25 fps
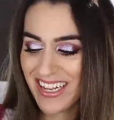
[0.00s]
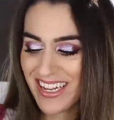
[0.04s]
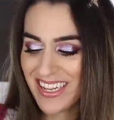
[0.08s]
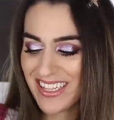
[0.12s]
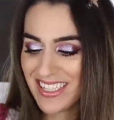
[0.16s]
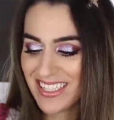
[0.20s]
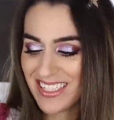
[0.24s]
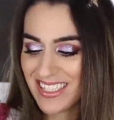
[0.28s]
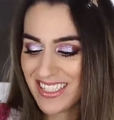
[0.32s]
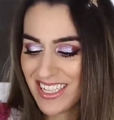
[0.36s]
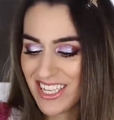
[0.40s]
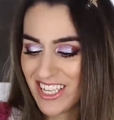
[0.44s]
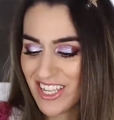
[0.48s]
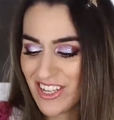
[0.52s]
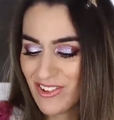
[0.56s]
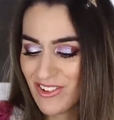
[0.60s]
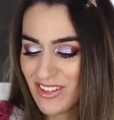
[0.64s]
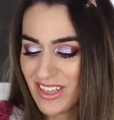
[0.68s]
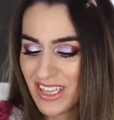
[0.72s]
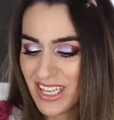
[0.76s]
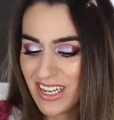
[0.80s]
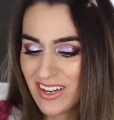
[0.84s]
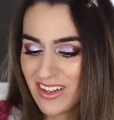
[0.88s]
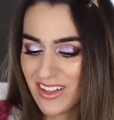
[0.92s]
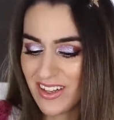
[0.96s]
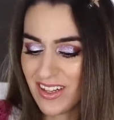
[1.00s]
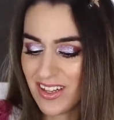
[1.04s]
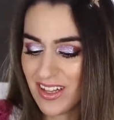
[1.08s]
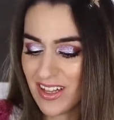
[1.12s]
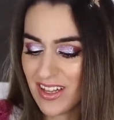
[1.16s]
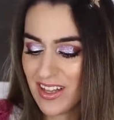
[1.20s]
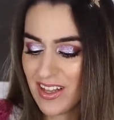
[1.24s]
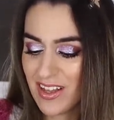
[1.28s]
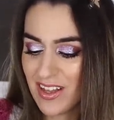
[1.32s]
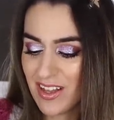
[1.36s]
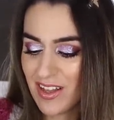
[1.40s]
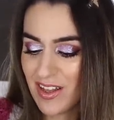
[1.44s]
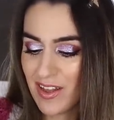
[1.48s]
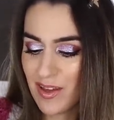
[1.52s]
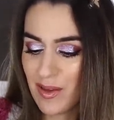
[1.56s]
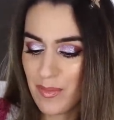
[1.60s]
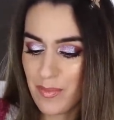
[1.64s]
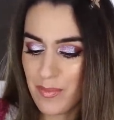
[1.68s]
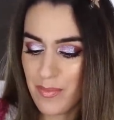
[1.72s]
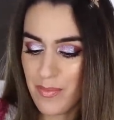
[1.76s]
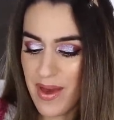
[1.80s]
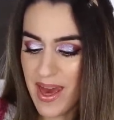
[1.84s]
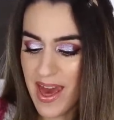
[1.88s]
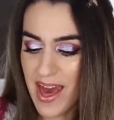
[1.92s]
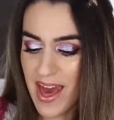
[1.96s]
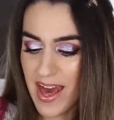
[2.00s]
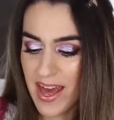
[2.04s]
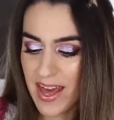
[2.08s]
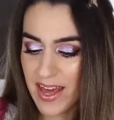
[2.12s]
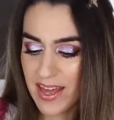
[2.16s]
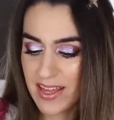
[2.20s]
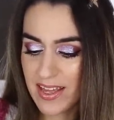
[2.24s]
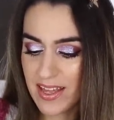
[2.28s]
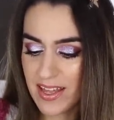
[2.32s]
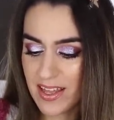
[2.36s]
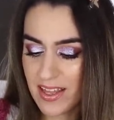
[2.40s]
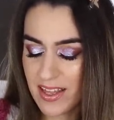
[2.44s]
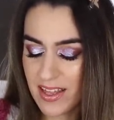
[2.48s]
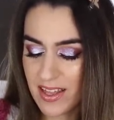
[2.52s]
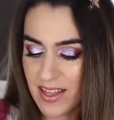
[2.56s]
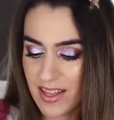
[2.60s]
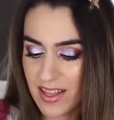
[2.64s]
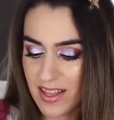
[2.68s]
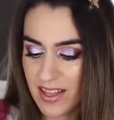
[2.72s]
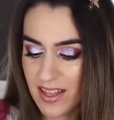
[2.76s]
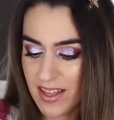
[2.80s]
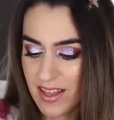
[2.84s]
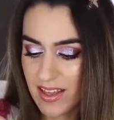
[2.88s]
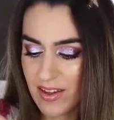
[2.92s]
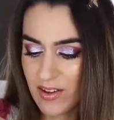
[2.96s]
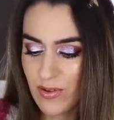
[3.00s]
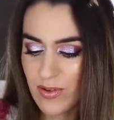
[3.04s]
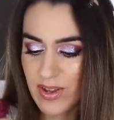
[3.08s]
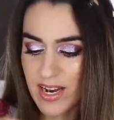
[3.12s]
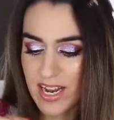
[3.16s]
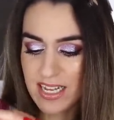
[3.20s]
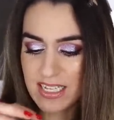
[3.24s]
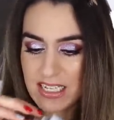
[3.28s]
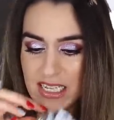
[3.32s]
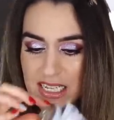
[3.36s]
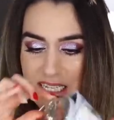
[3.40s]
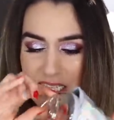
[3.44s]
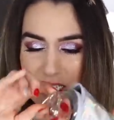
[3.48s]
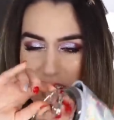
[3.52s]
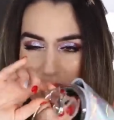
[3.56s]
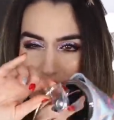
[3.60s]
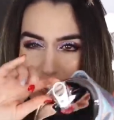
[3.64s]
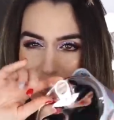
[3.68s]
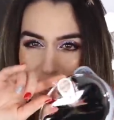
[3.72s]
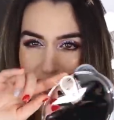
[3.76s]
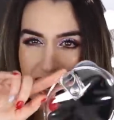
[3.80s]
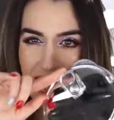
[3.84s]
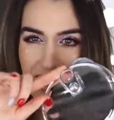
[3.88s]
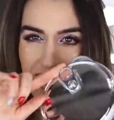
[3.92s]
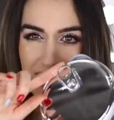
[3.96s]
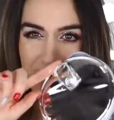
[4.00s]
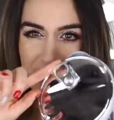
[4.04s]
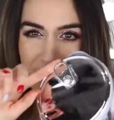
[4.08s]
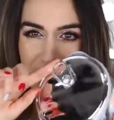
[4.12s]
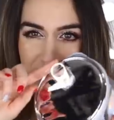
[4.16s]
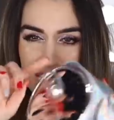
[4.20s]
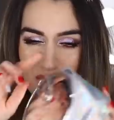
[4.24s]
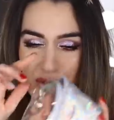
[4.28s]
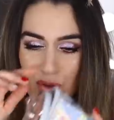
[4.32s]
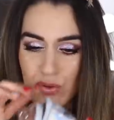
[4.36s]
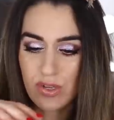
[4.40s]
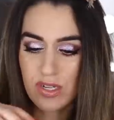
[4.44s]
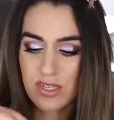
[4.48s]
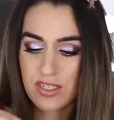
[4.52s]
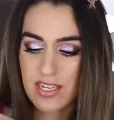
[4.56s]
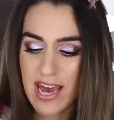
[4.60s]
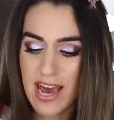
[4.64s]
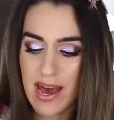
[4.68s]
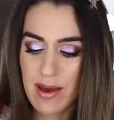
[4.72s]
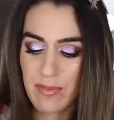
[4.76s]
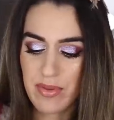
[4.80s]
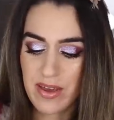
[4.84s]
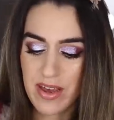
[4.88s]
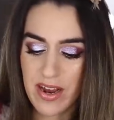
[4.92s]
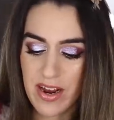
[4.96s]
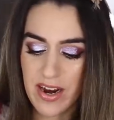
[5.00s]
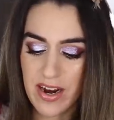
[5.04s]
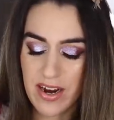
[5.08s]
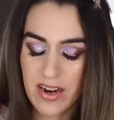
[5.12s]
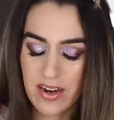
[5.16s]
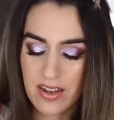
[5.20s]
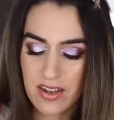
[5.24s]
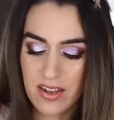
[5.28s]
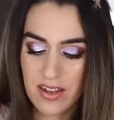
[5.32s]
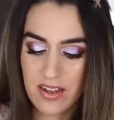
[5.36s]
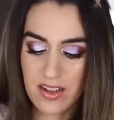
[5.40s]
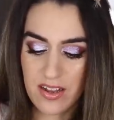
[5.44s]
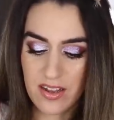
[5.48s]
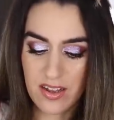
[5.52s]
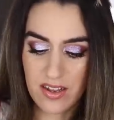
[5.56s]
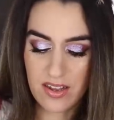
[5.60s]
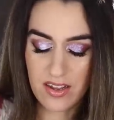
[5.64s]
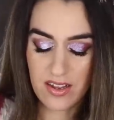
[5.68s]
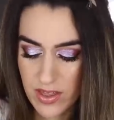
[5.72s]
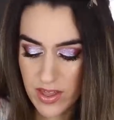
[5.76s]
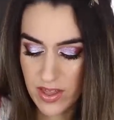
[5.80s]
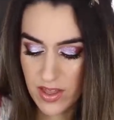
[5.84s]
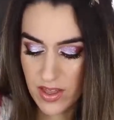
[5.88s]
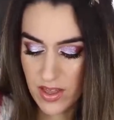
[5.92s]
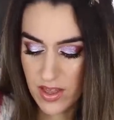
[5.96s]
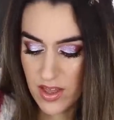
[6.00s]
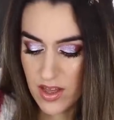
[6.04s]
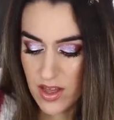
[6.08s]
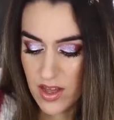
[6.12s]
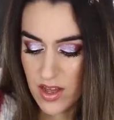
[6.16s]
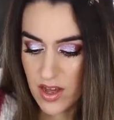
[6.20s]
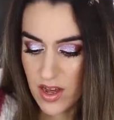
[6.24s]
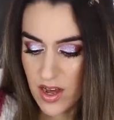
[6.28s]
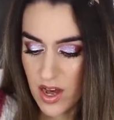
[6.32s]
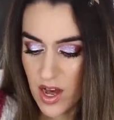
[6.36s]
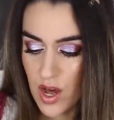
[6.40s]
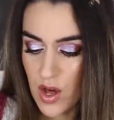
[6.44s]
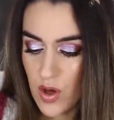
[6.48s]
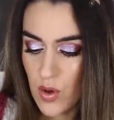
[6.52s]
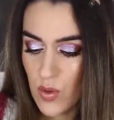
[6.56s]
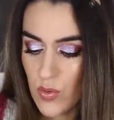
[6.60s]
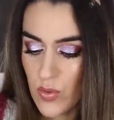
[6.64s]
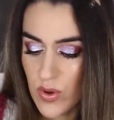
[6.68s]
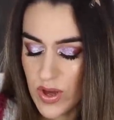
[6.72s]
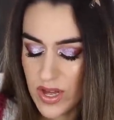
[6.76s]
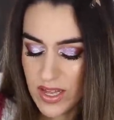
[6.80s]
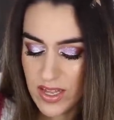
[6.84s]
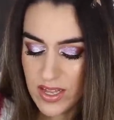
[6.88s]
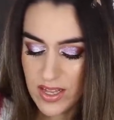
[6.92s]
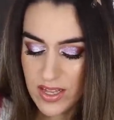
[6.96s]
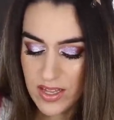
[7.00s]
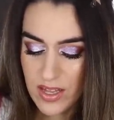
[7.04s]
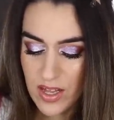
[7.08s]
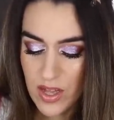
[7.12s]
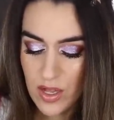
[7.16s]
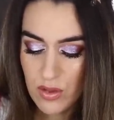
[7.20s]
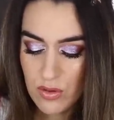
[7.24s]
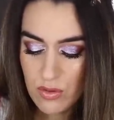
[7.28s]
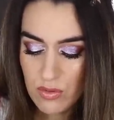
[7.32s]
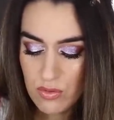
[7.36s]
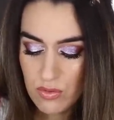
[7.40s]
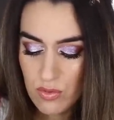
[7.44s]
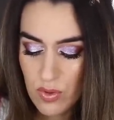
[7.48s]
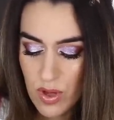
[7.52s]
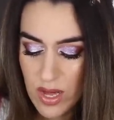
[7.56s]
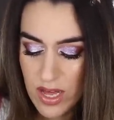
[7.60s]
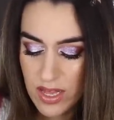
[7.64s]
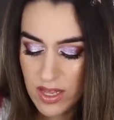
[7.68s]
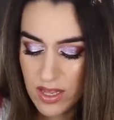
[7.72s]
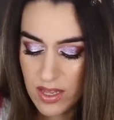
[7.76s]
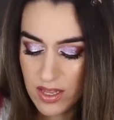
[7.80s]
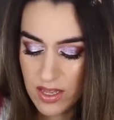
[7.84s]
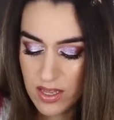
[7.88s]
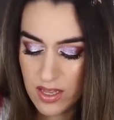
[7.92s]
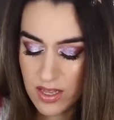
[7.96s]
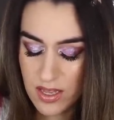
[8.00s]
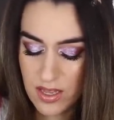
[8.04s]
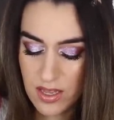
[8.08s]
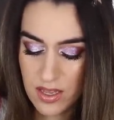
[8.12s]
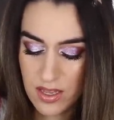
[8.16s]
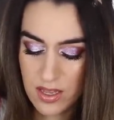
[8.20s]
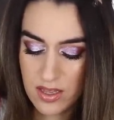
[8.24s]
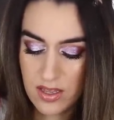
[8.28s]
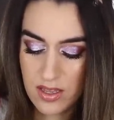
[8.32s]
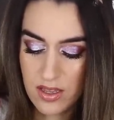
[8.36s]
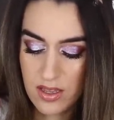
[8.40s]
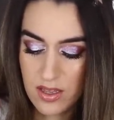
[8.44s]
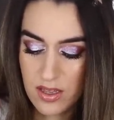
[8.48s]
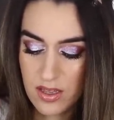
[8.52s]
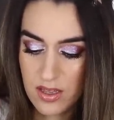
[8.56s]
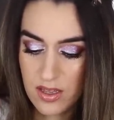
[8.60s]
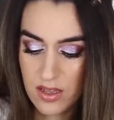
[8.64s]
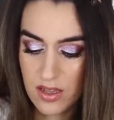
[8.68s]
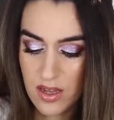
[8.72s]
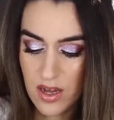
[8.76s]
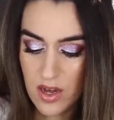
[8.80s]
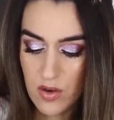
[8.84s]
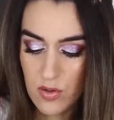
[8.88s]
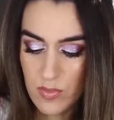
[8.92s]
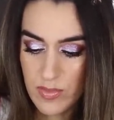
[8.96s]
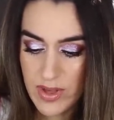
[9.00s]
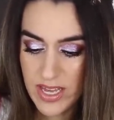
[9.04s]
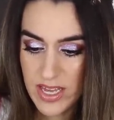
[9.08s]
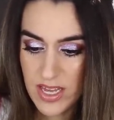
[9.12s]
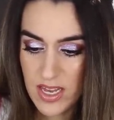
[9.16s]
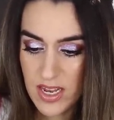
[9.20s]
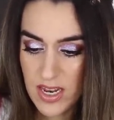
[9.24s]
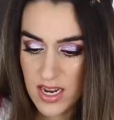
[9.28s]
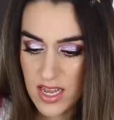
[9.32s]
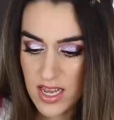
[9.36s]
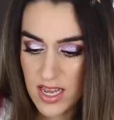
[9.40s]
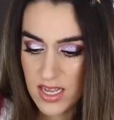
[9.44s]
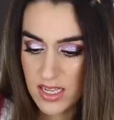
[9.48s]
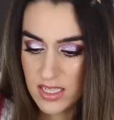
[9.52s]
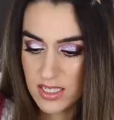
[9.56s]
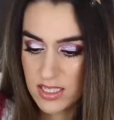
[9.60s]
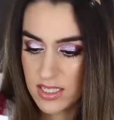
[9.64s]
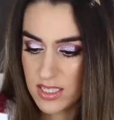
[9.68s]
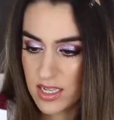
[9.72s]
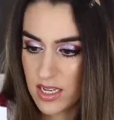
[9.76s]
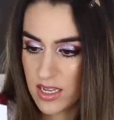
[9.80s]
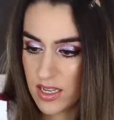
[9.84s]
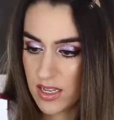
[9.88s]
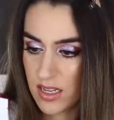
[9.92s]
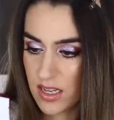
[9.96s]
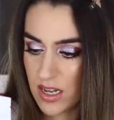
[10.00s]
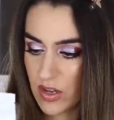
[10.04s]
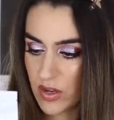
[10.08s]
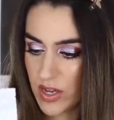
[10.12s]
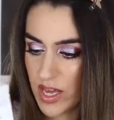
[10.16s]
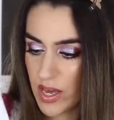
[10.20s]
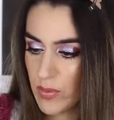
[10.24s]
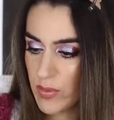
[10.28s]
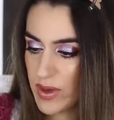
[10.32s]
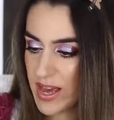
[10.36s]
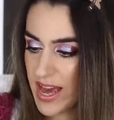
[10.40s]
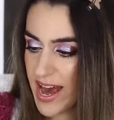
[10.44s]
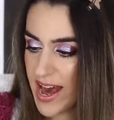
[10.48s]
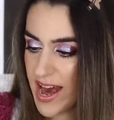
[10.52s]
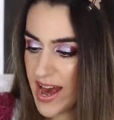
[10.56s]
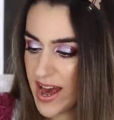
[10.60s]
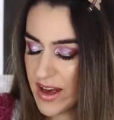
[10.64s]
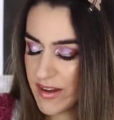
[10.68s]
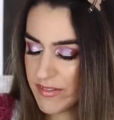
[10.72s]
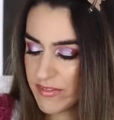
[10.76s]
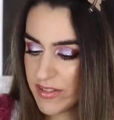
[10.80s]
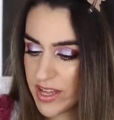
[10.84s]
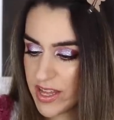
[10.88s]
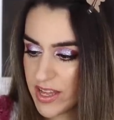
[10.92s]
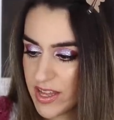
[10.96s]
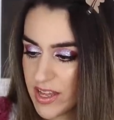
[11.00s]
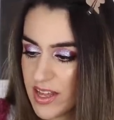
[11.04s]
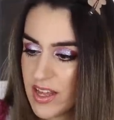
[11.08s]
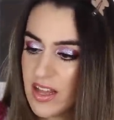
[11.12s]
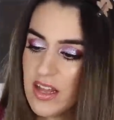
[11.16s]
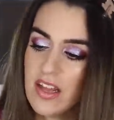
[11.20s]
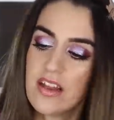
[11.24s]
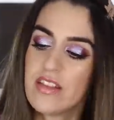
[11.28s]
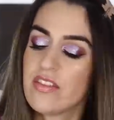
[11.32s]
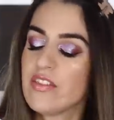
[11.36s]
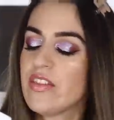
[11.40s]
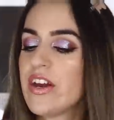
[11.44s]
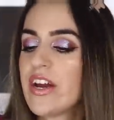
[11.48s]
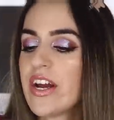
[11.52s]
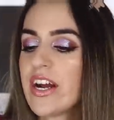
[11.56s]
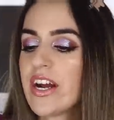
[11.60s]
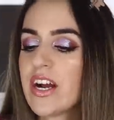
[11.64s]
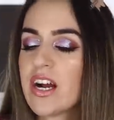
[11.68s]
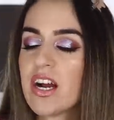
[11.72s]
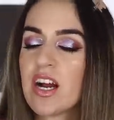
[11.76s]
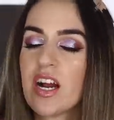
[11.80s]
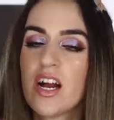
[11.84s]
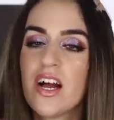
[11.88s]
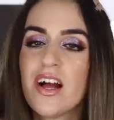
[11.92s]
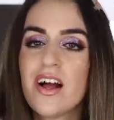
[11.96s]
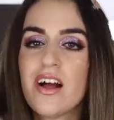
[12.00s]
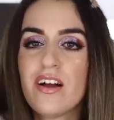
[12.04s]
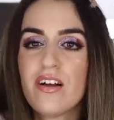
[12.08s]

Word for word: in this cute little bag. Oh, it has this little like soda tab here. Oh, oh, oh my goodness. Okay, we have their